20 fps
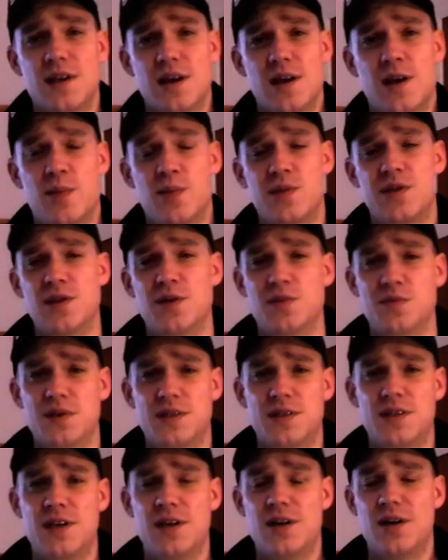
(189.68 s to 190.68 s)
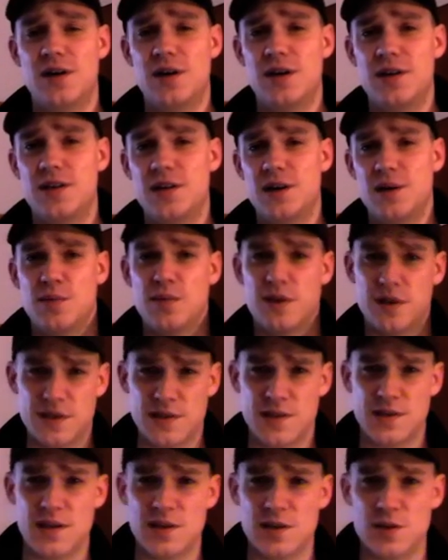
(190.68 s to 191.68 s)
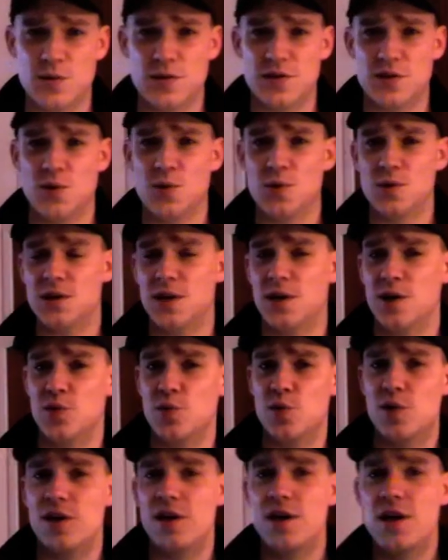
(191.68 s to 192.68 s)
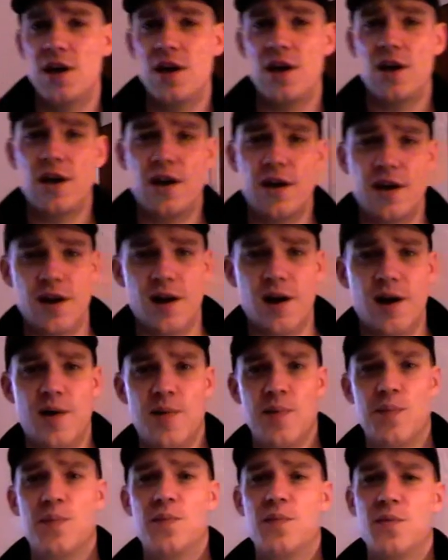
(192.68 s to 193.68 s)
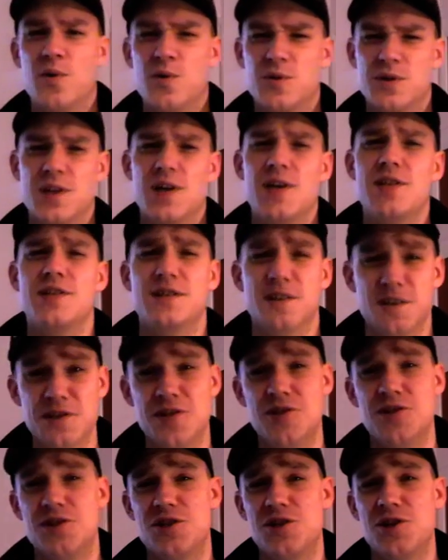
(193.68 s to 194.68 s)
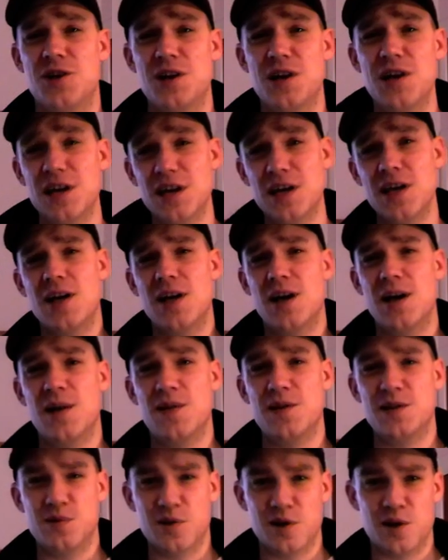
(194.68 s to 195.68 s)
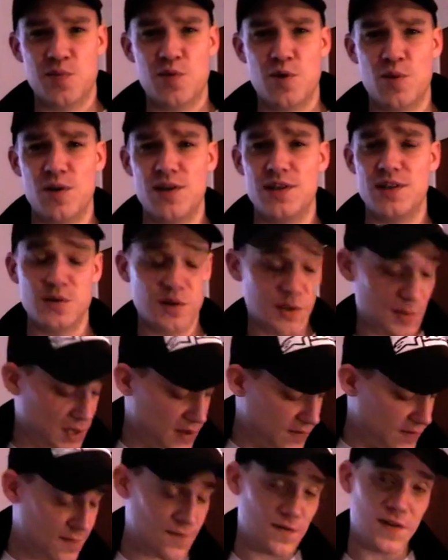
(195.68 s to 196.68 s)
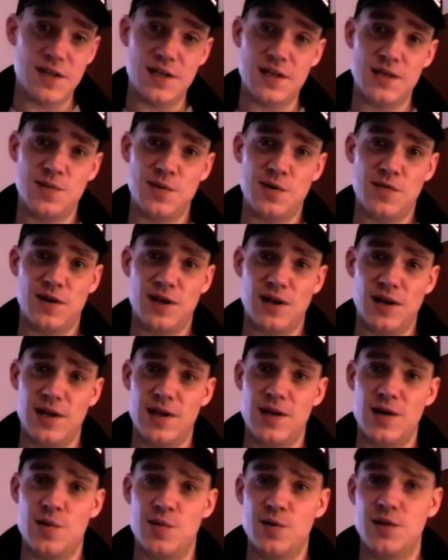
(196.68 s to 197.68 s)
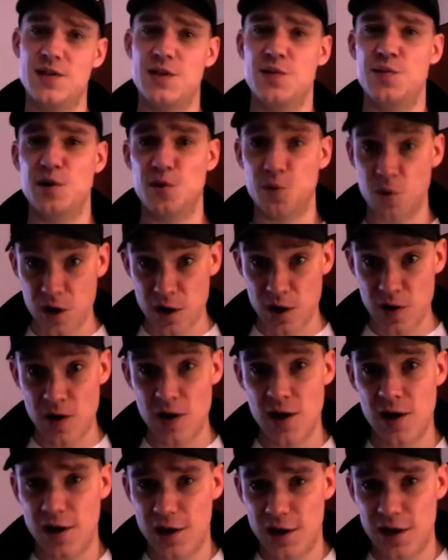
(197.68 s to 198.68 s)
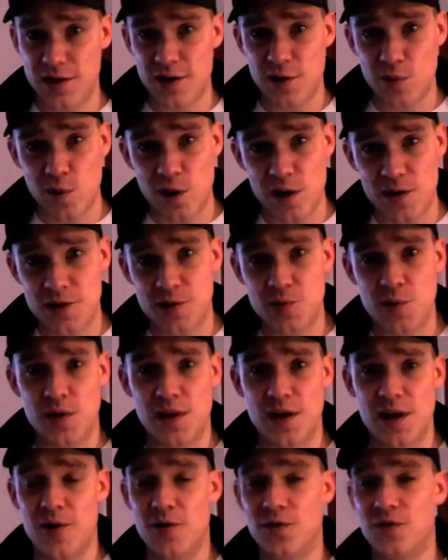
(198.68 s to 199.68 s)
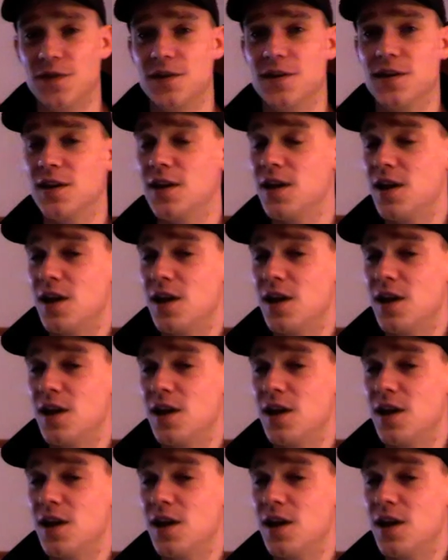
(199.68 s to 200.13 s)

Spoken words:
Sell them in steer hide. As I say, this one's a horsehide one. Horsehide's nice and shiny. This one could probably do with a bit of a feed, a bit of a clean up, because it's been a while. I don't wear this one that often.